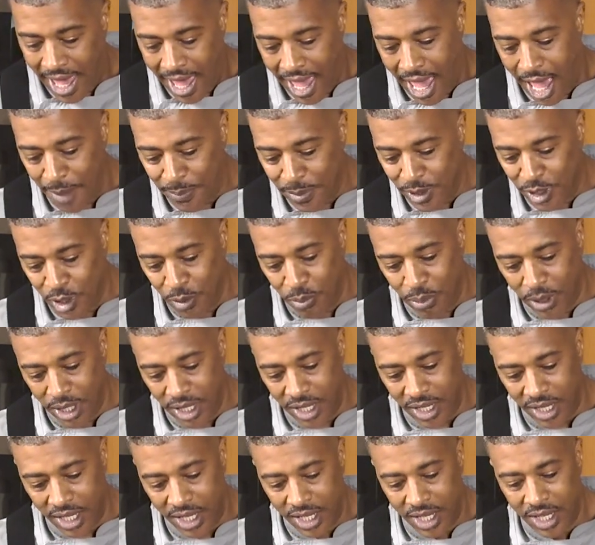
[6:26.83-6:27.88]
happen to
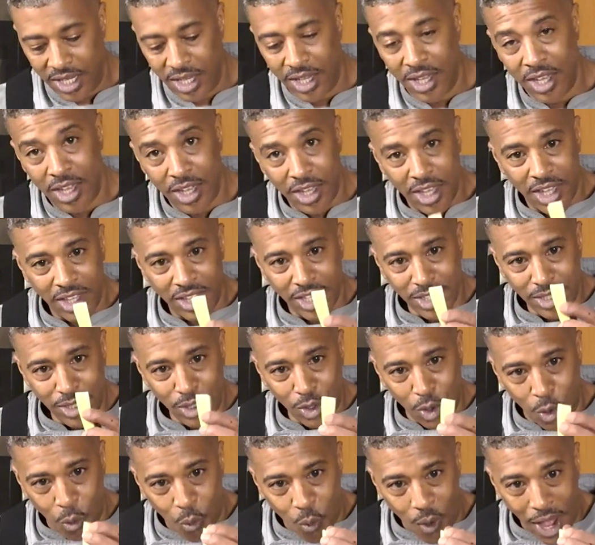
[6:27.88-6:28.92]
be this
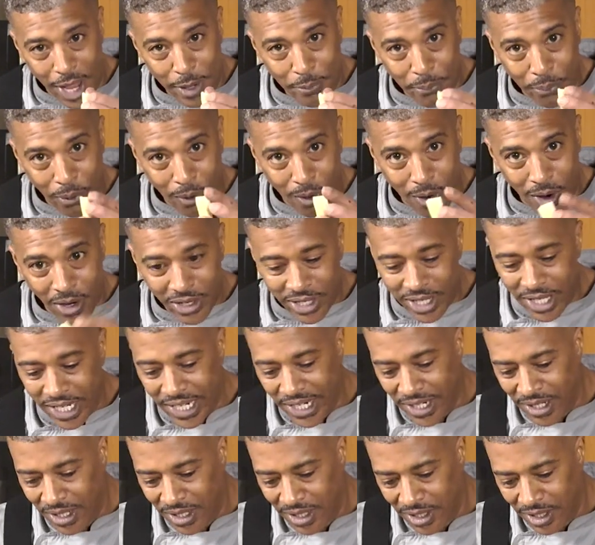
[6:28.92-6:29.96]
little white part
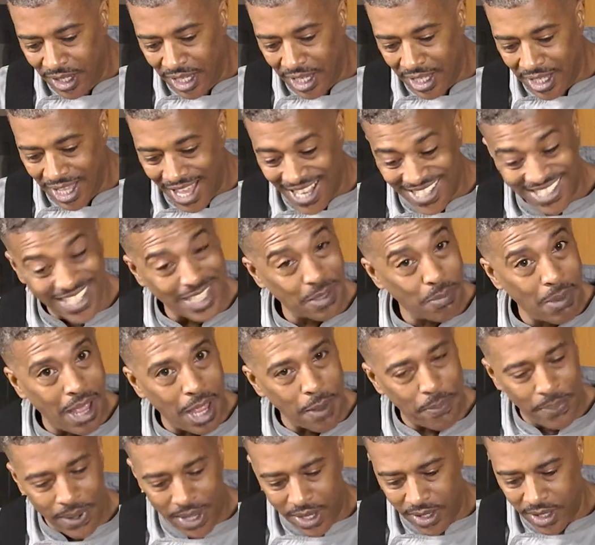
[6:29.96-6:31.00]
here. That's just my
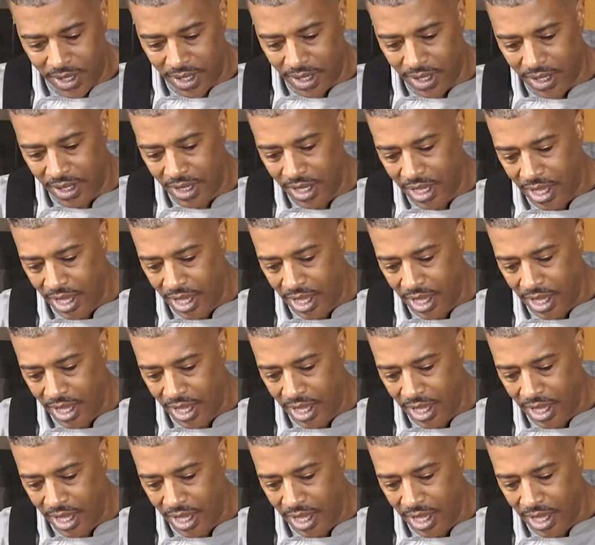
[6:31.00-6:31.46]
opinion.